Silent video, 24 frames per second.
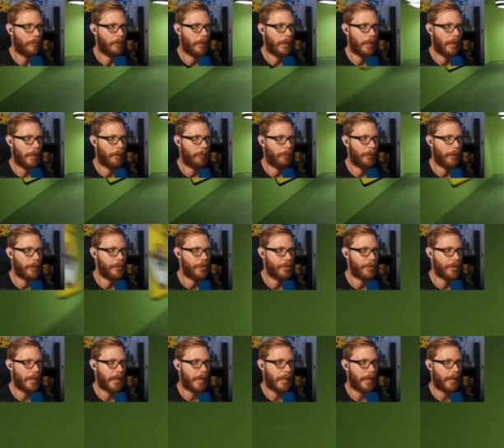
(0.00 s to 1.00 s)
got a
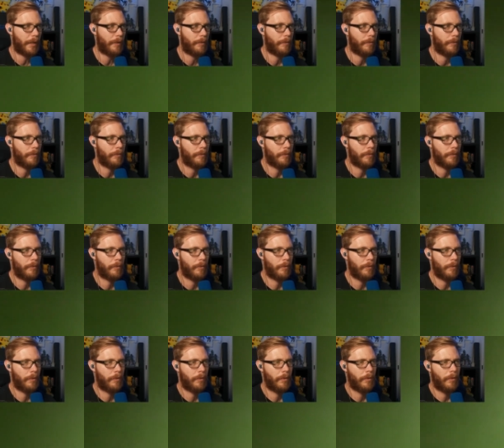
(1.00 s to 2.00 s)
witch's hat.
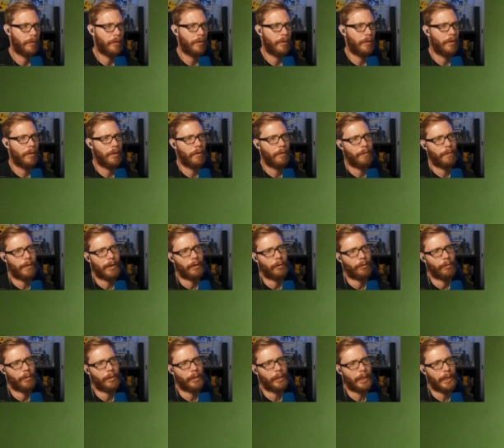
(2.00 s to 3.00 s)

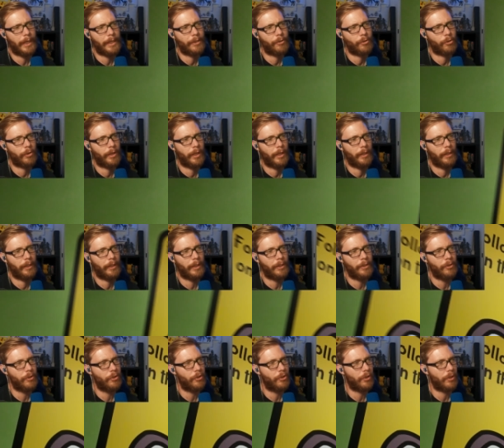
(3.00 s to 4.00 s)
Follow the light trail
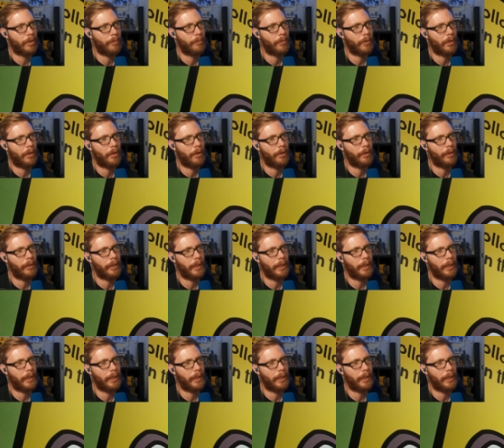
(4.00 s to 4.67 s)
and jump on the